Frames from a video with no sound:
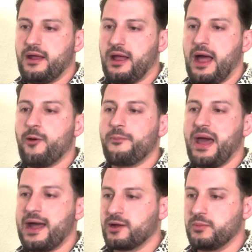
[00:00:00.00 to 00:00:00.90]
how
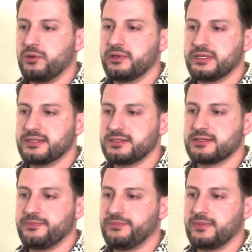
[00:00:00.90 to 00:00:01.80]
packable it is.
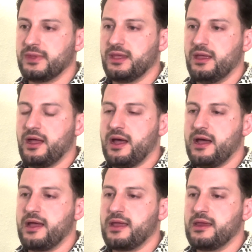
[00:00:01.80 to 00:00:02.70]

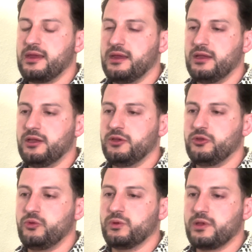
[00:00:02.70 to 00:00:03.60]
I
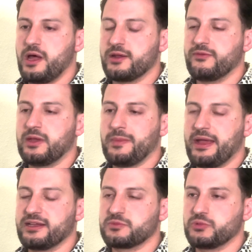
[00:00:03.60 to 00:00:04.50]
do a lot of
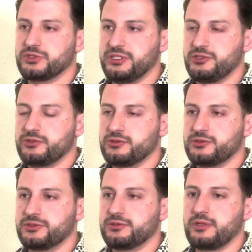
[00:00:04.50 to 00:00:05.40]
MIS
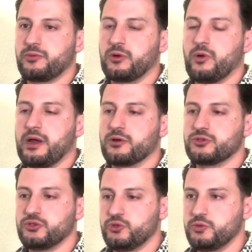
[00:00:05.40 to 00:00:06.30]
procedures that require
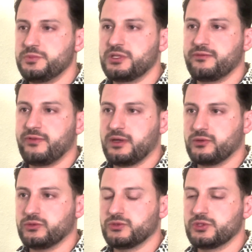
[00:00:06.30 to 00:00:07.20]
tubes and
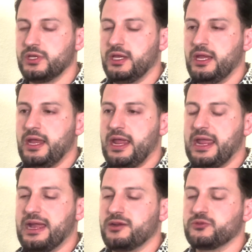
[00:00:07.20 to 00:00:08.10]
funnels,
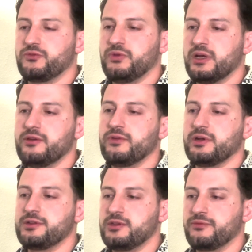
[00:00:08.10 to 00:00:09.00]
and it was very,
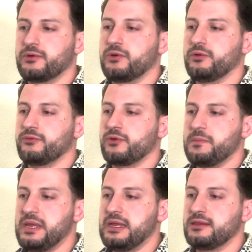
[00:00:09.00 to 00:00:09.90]
very difficult for
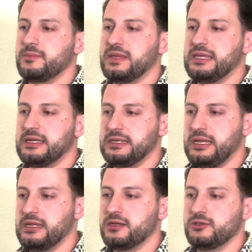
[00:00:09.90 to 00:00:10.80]
me in the
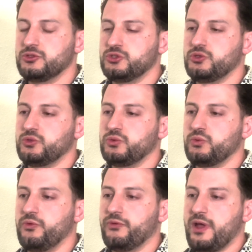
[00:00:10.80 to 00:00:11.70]
beginning
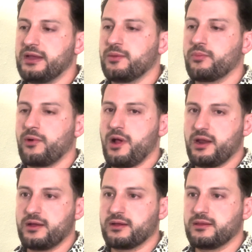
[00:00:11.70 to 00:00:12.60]
to find a
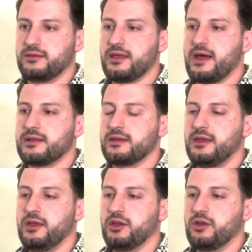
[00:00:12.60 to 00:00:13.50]
product that
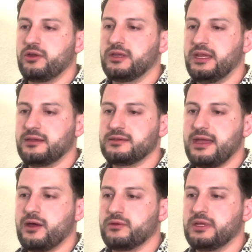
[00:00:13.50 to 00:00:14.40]
could get
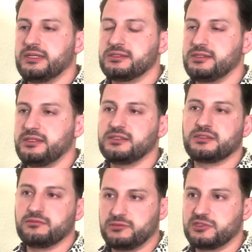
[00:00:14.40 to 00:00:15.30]
down into
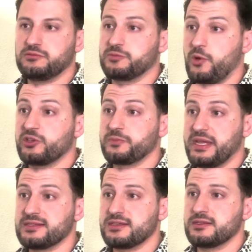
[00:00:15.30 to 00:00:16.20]
these small
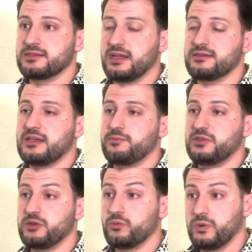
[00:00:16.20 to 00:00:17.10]
spaces and then
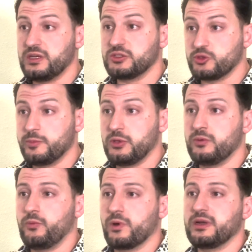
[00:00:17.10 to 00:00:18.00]

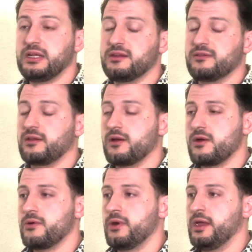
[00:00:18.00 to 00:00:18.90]
redistribute where it needed to
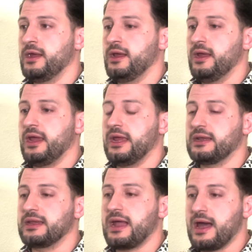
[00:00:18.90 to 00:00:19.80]
go.
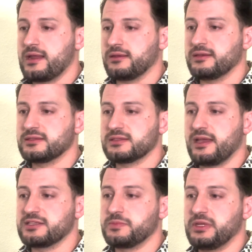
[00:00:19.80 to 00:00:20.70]
And Catalyst
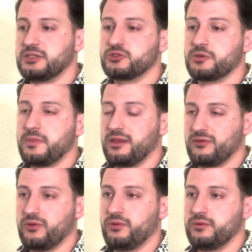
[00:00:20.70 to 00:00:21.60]
has been
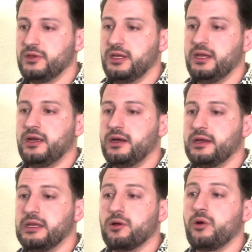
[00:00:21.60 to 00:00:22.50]
instrumental
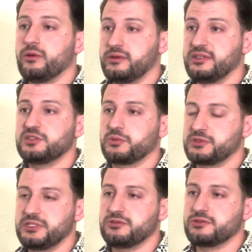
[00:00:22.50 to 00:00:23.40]
in all of these
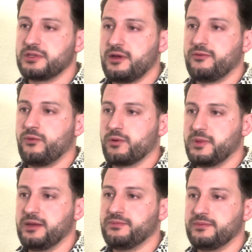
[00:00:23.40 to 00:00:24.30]
procedures now for me.